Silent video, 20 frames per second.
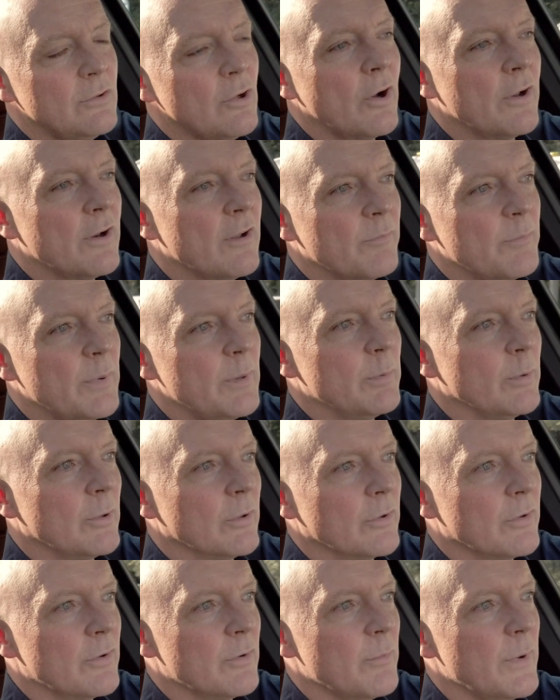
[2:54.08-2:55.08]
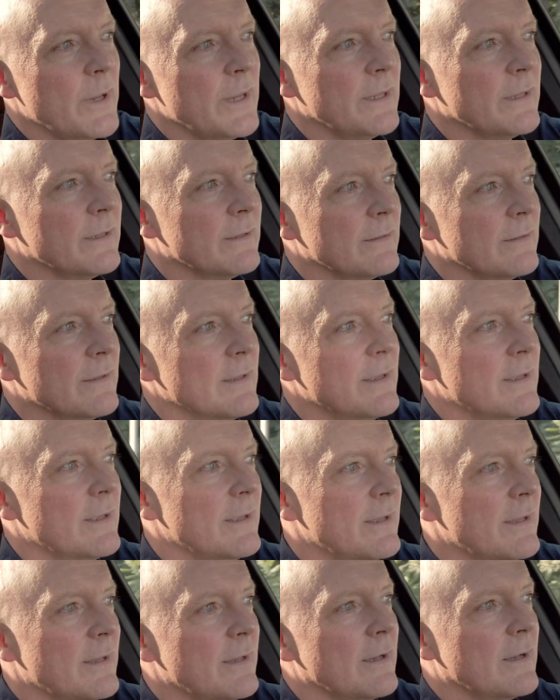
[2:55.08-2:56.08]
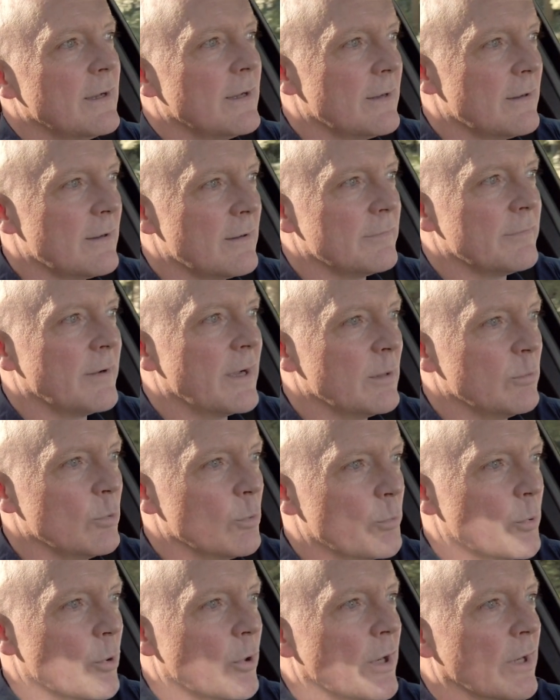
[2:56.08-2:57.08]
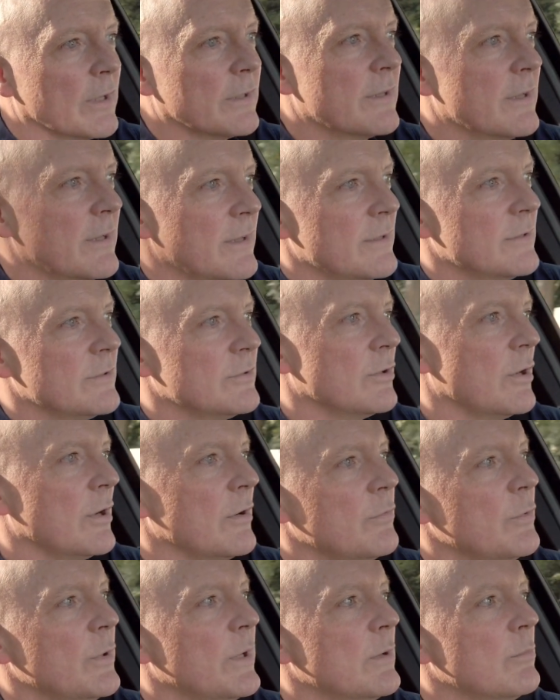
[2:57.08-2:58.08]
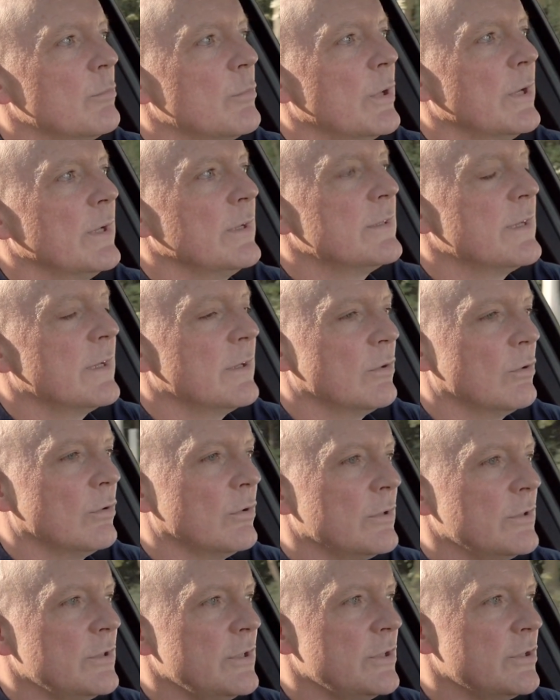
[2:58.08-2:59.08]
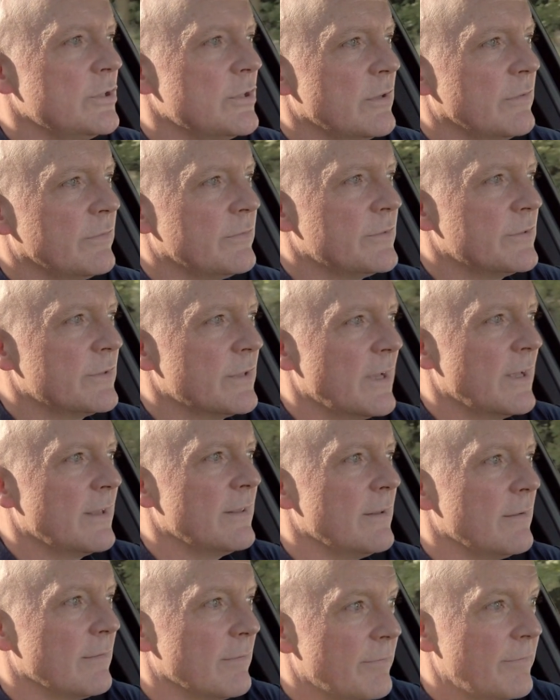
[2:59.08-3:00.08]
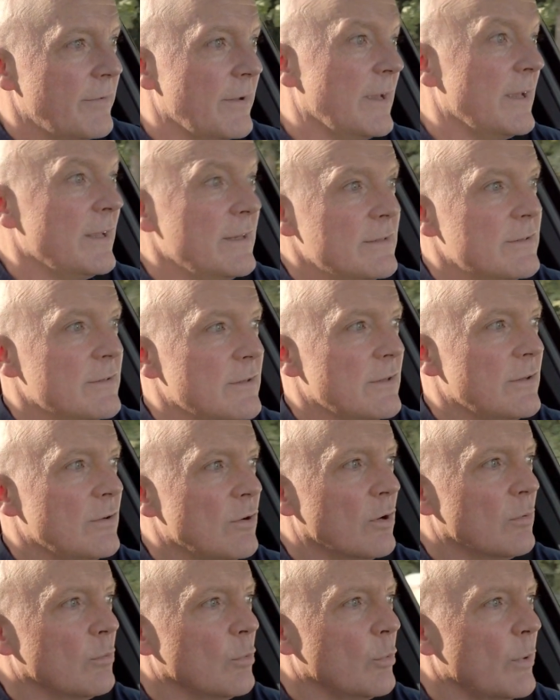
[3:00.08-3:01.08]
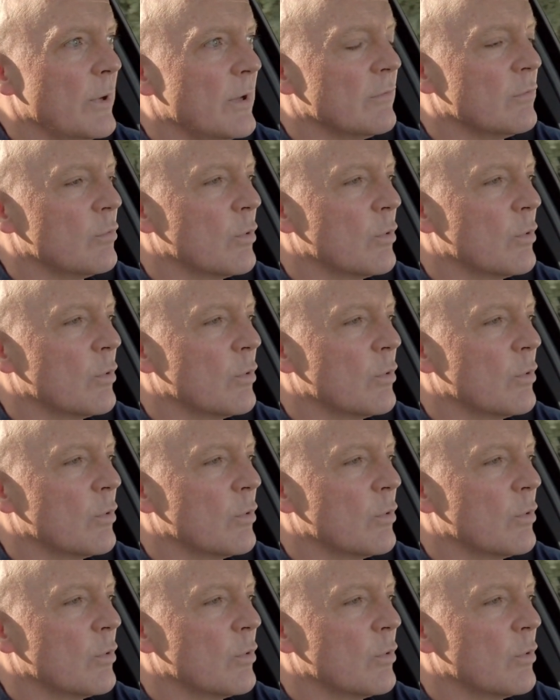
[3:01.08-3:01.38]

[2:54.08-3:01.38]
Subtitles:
not enough people are going to make it a viable product. So if we can bring technology shifts that fit into the normal way of